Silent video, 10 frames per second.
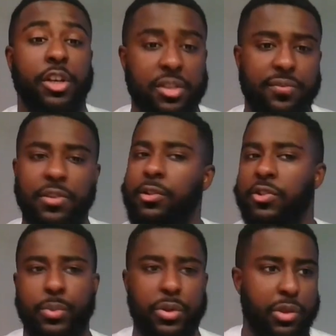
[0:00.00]
Justin Fields
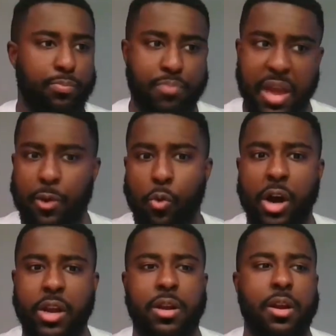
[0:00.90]
has been the big
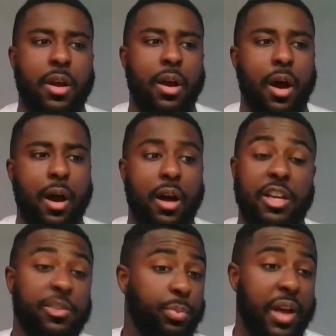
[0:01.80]
one.
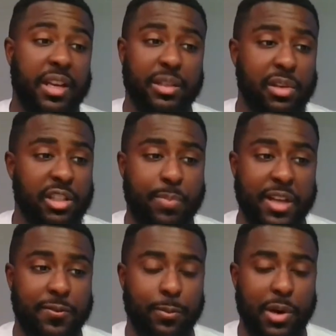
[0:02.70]
He's playing some of his
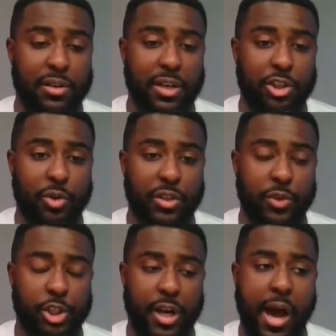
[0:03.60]
best football down the stretch
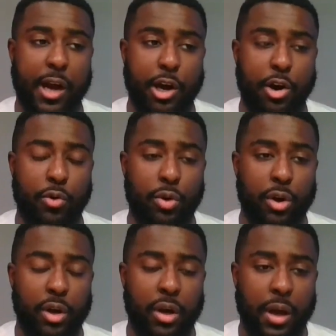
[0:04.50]
for Chicago.
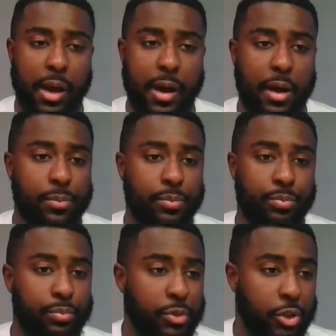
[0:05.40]

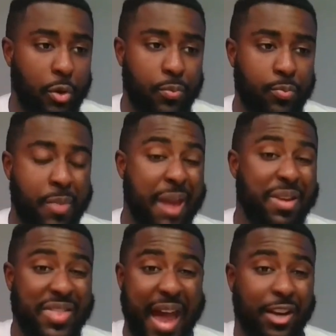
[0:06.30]
So
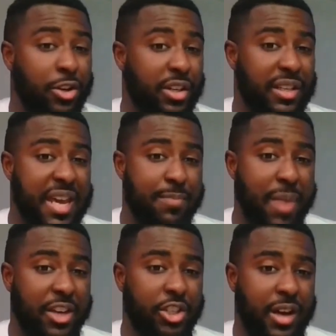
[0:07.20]
maybe that could
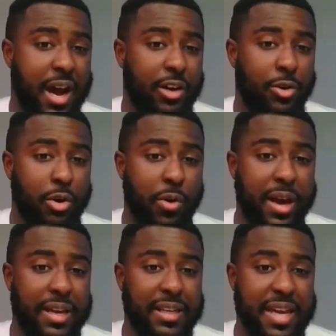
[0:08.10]
make Chicago go
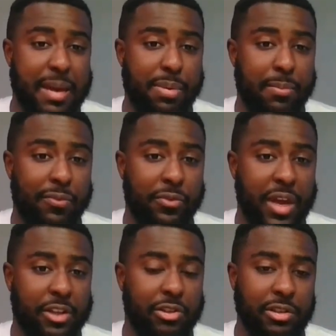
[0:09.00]
ahead and keep him for
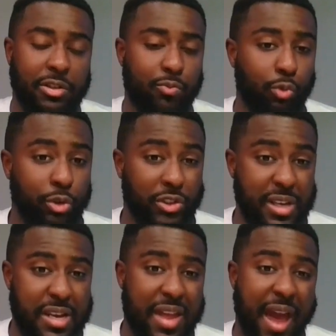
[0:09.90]
next season. We'll
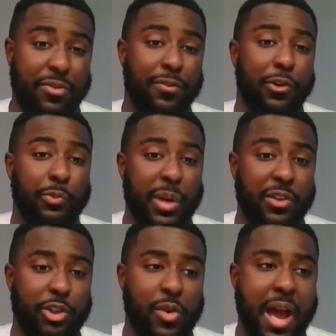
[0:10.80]
see. They have the first pick
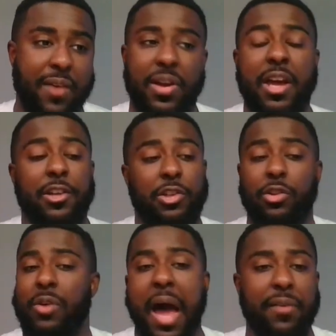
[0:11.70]
in the draft, so
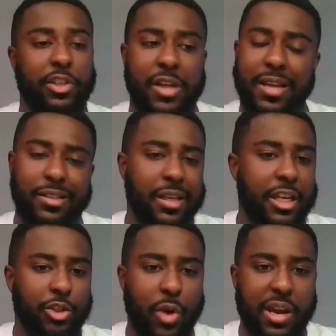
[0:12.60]
they'll have a chance to
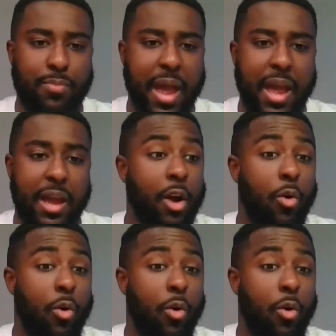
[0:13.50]
get Drake May